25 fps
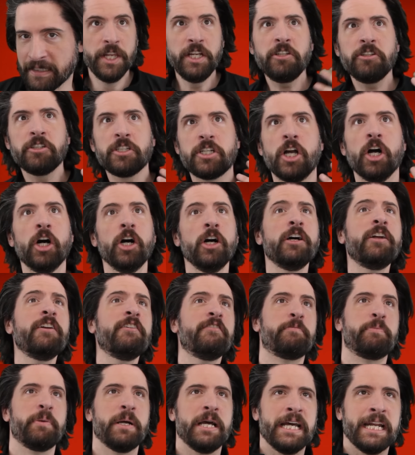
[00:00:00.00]
This could
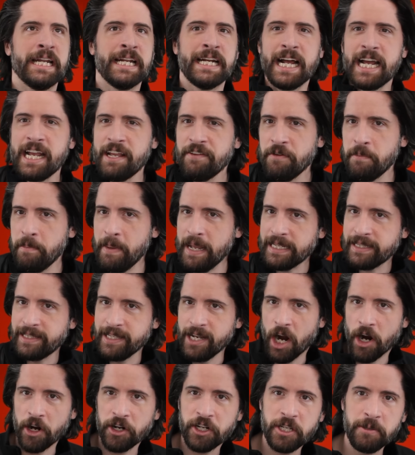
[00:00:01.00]
have been, and I even make
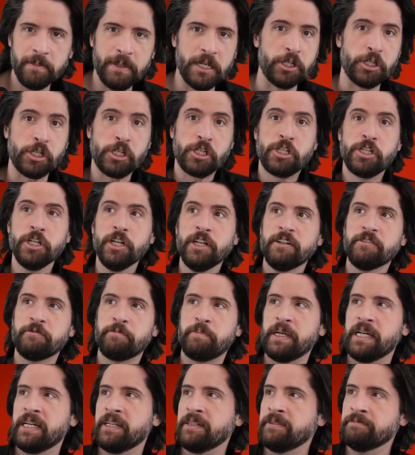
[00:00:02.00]
the argument should
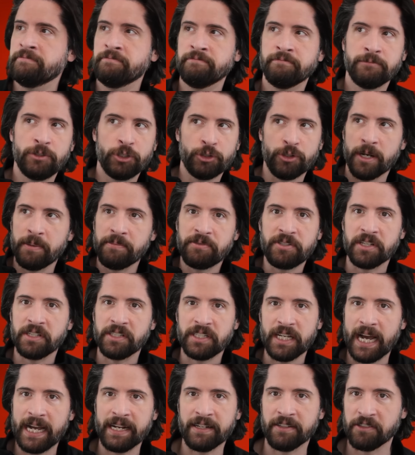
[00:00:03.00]
have been
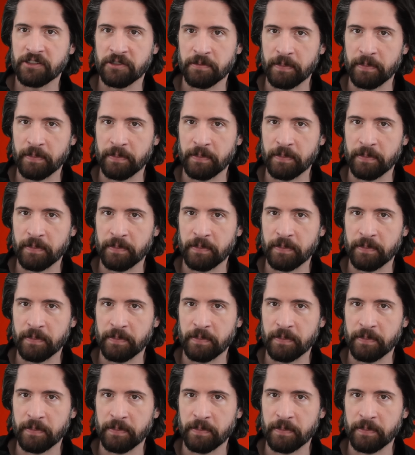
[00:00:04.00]
Crimson Tide in